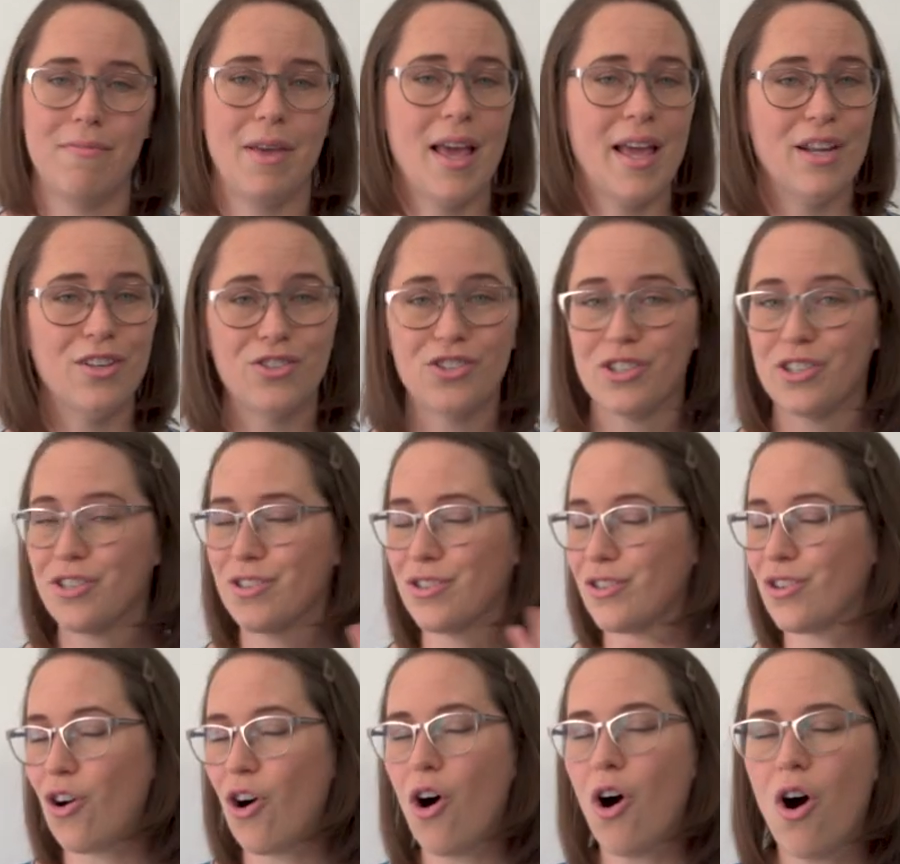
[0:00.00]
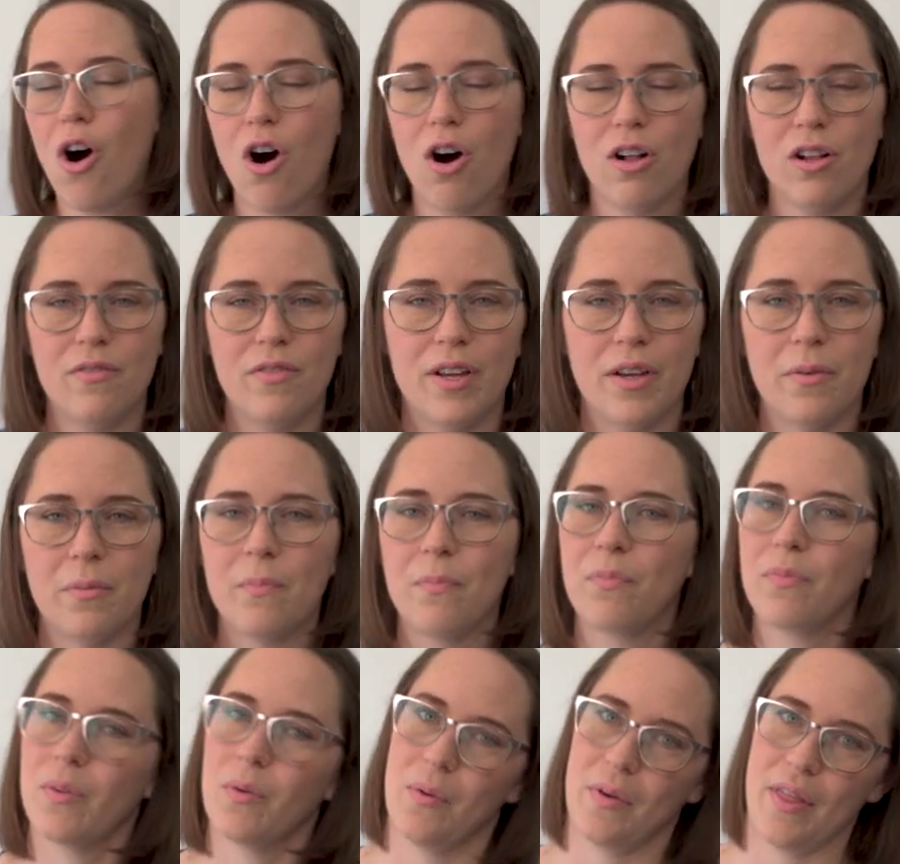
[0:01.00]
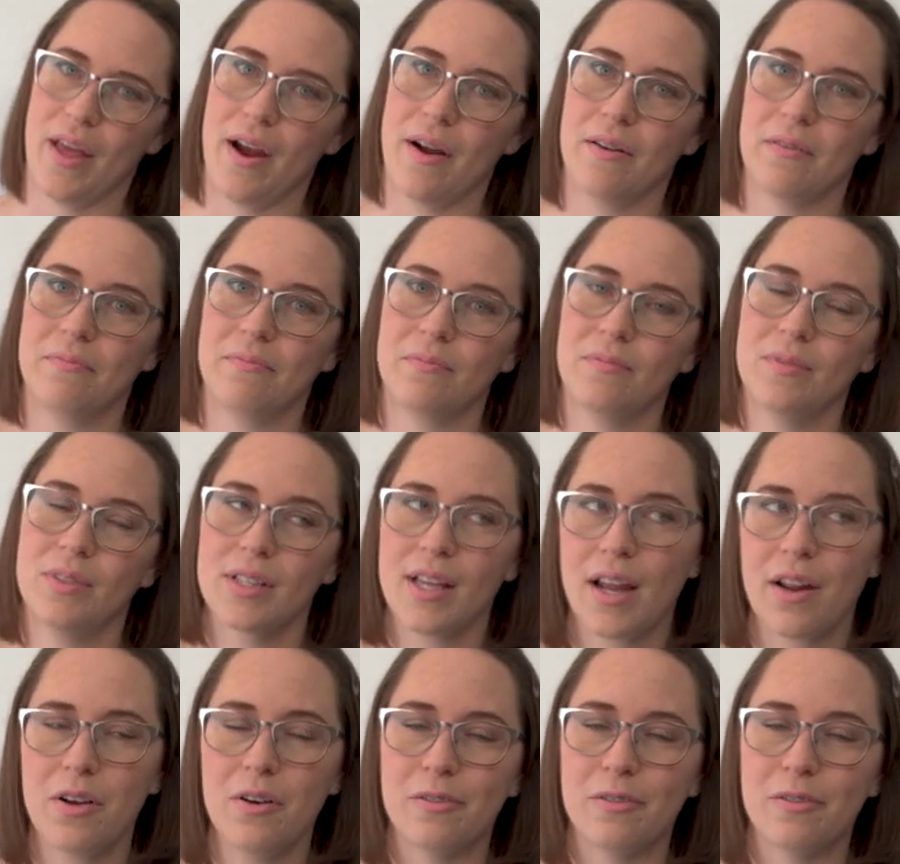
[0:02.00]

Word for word: managers, all of it were there. It's kind of